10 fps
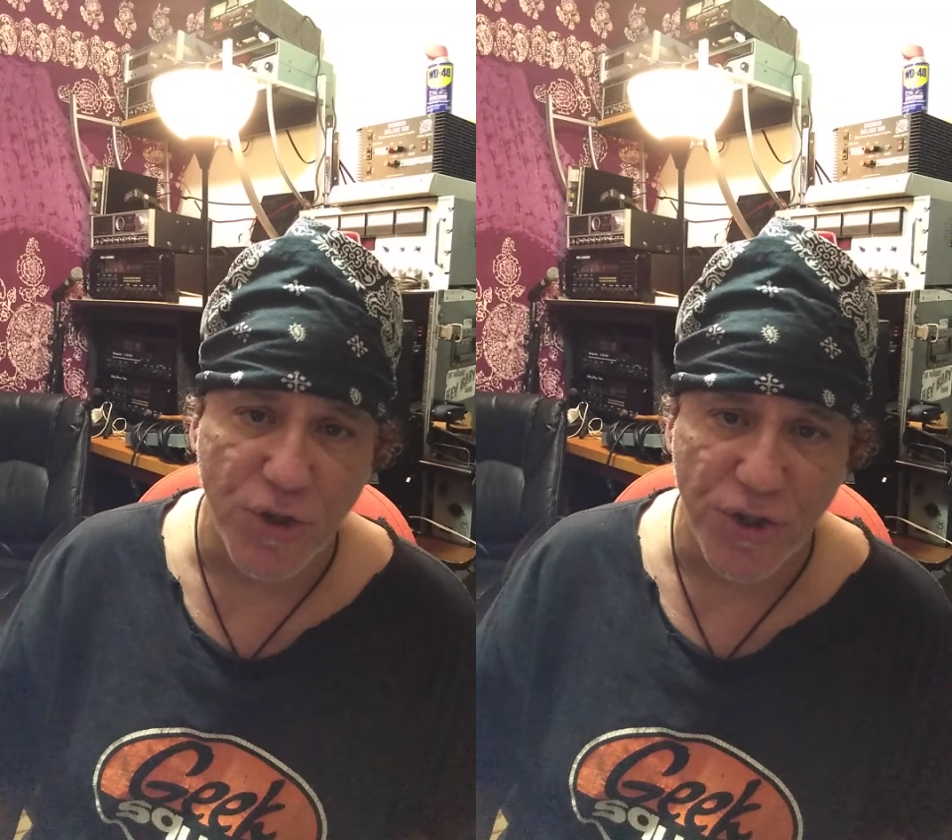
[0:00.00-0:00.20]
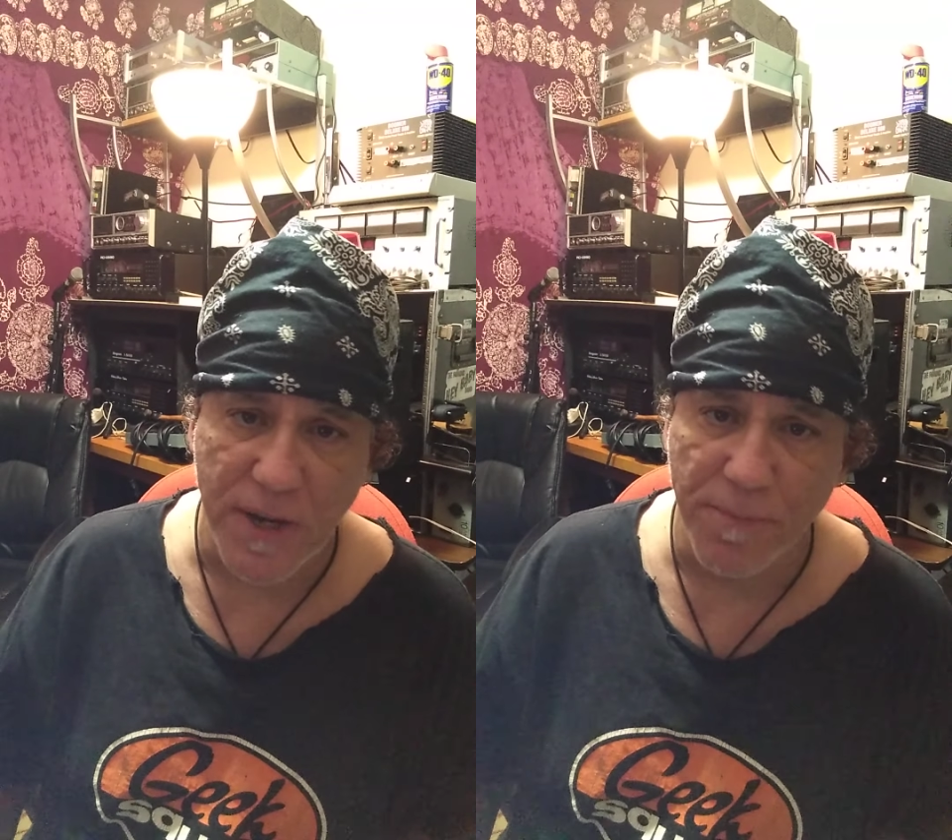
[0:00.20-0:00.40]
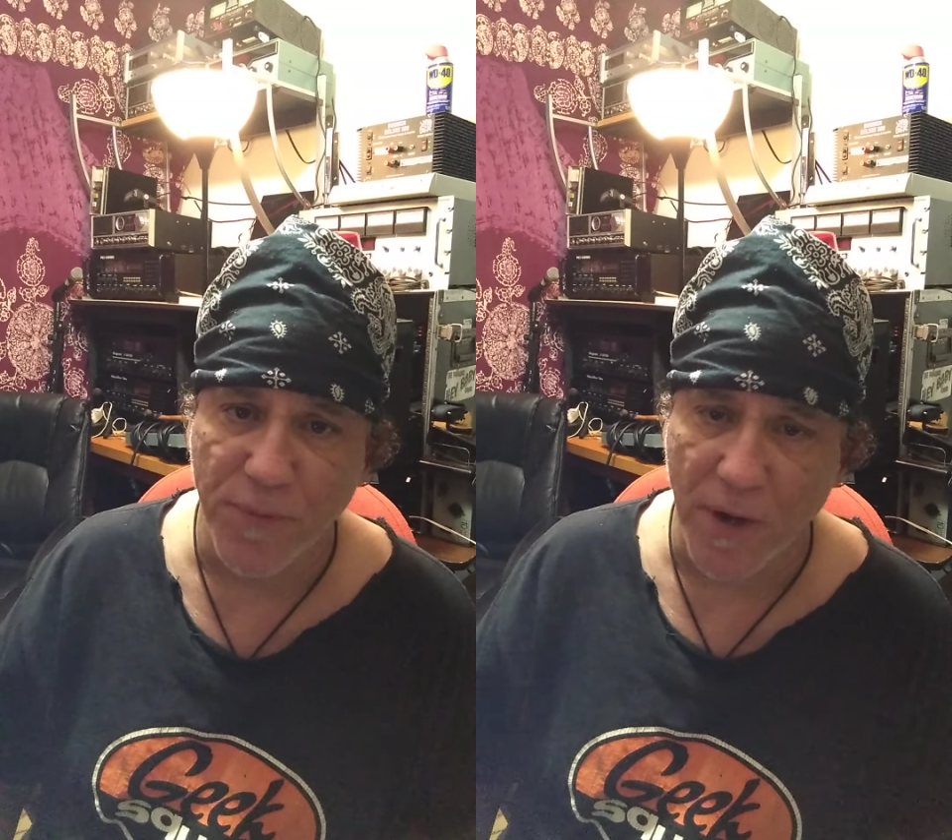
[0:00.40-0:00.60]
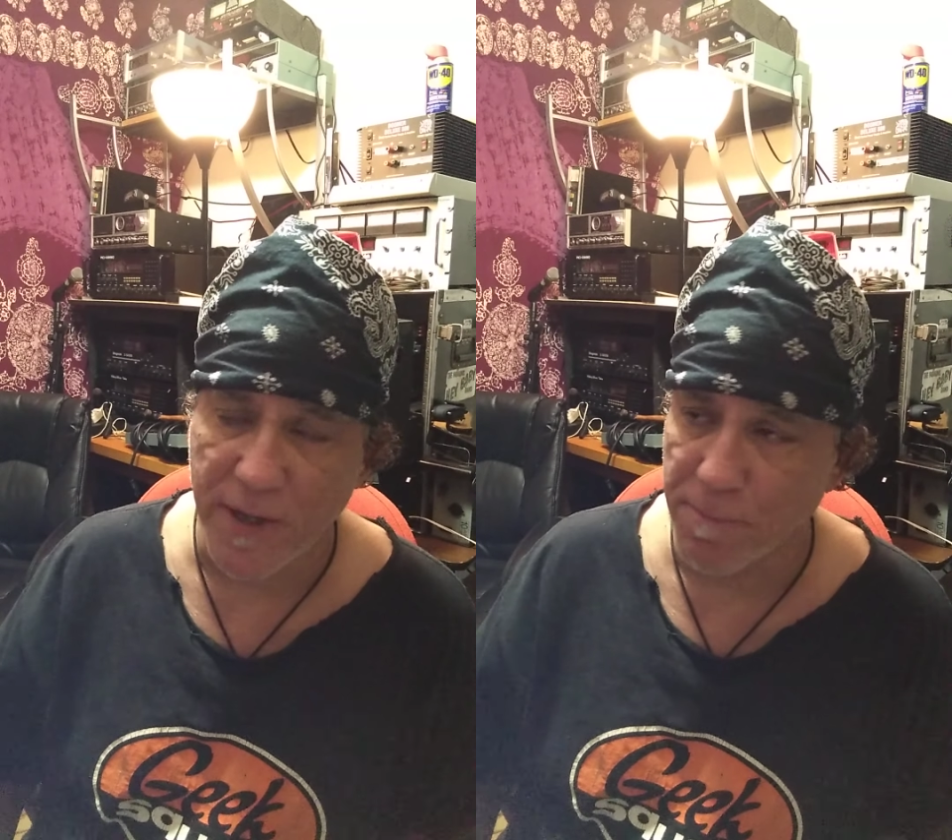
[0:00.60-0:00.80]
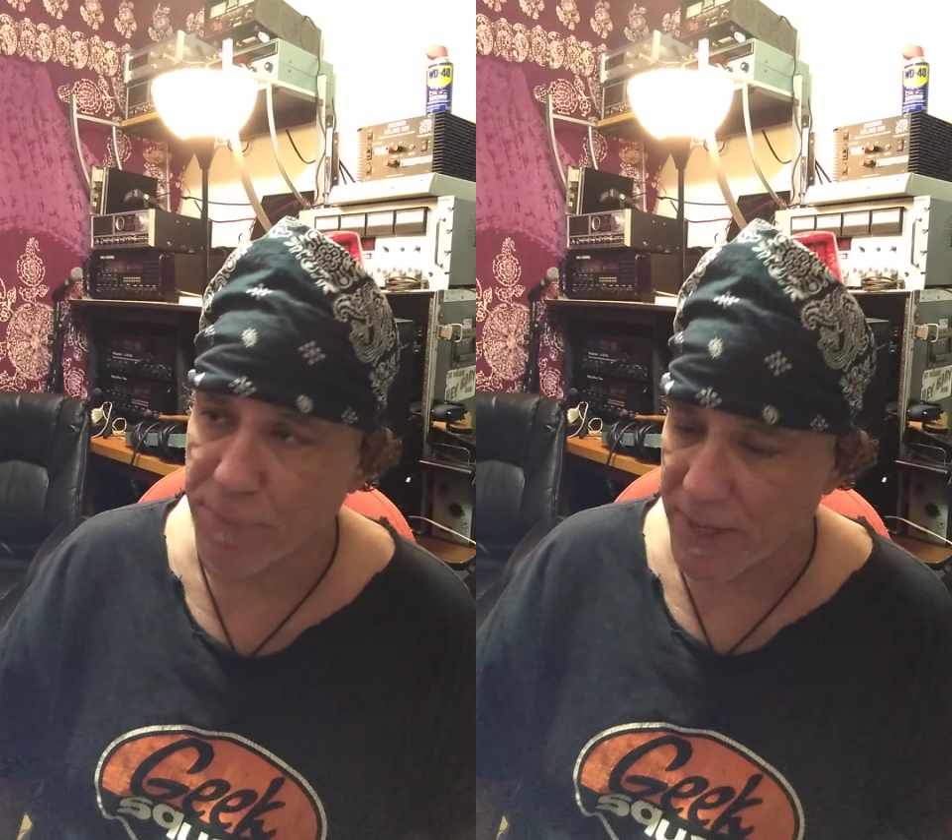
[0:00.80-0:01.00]
sheep,
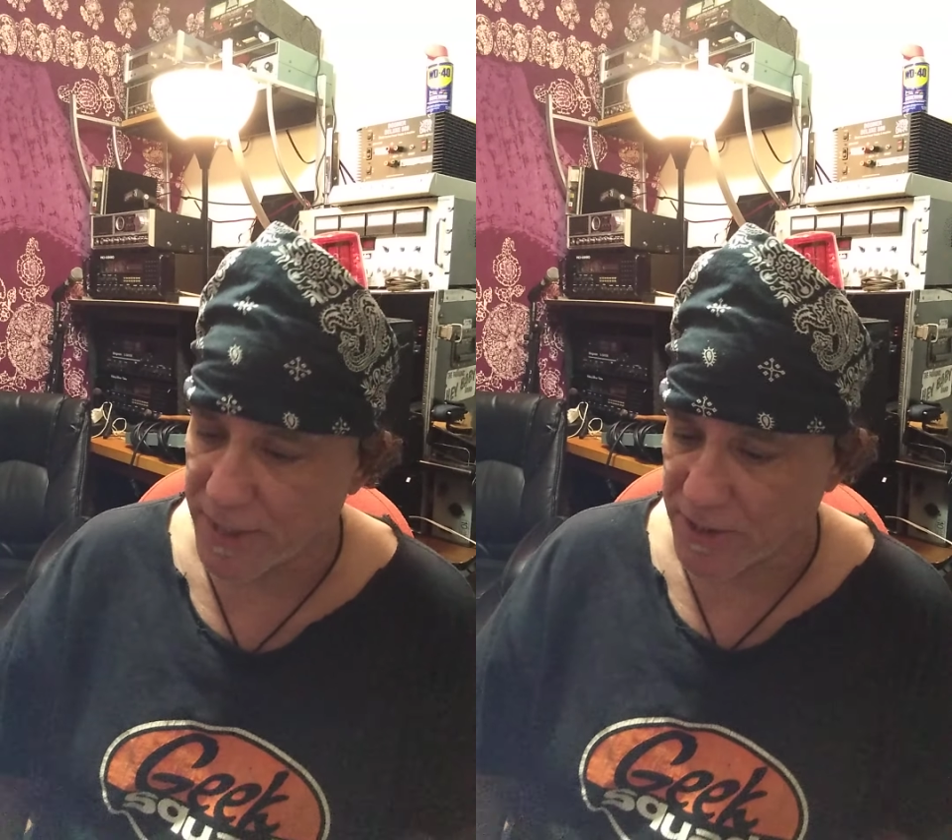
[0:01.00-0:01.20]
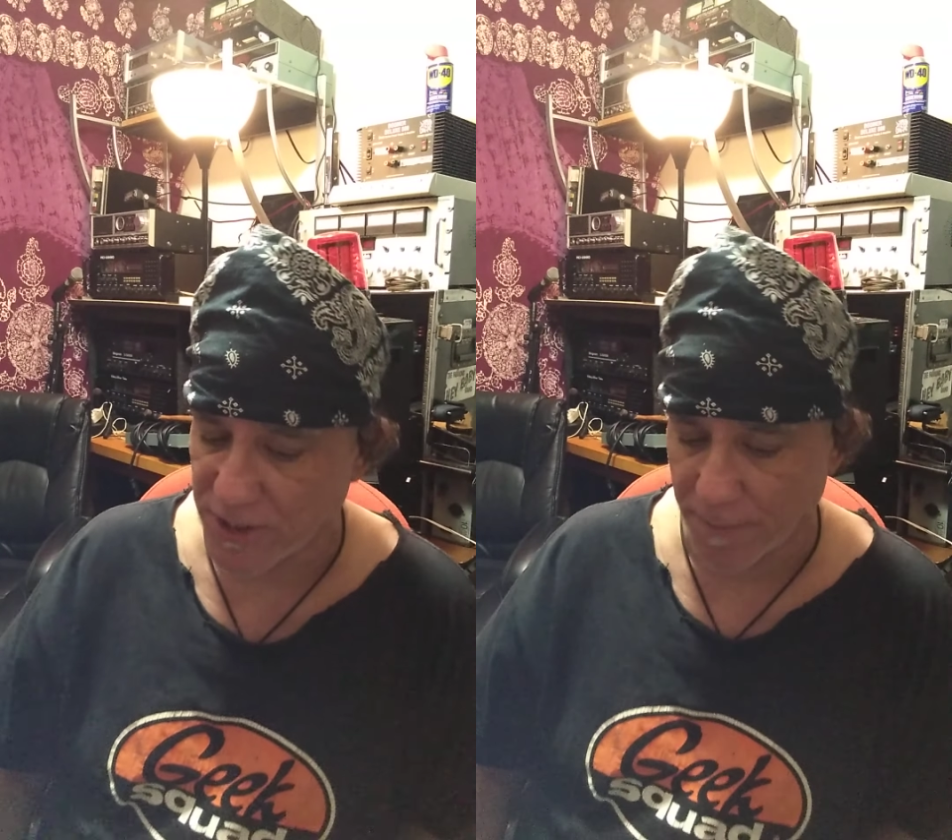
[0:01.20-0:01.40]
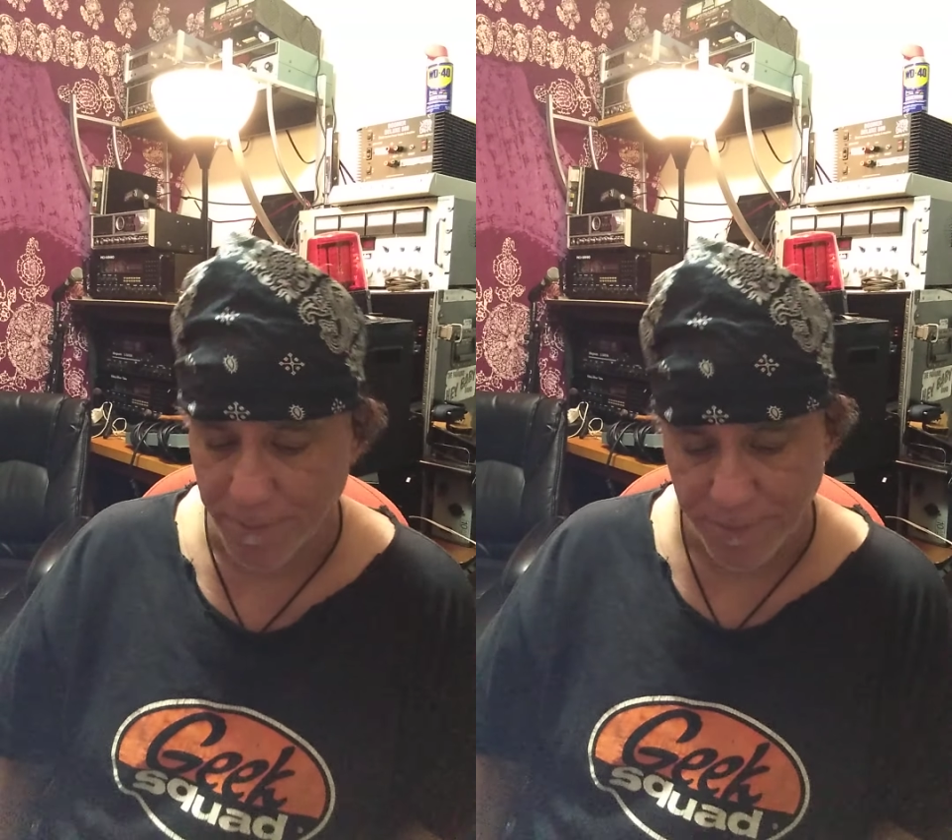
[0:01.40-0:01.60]
fucking pigs,